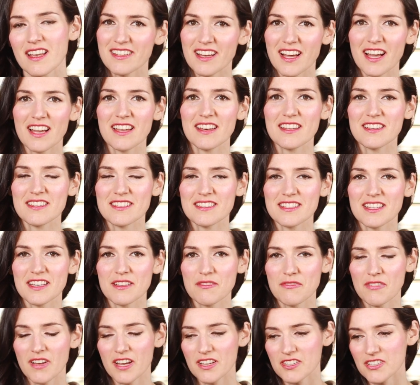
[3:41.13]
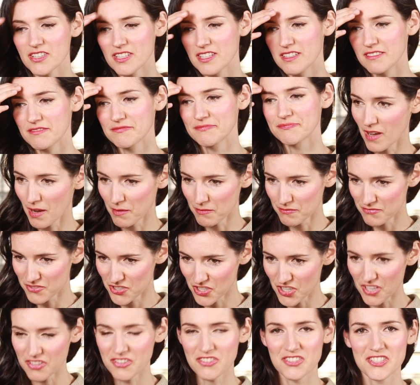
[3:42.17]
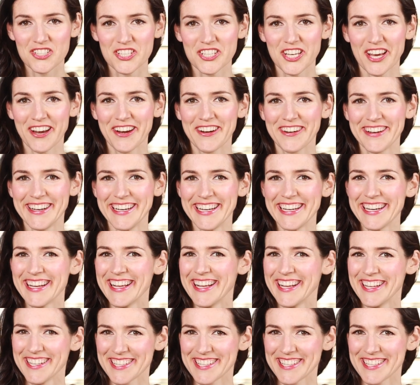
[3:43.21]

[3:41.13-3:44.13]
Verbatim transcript: I didn't study fashion. I'm just sharing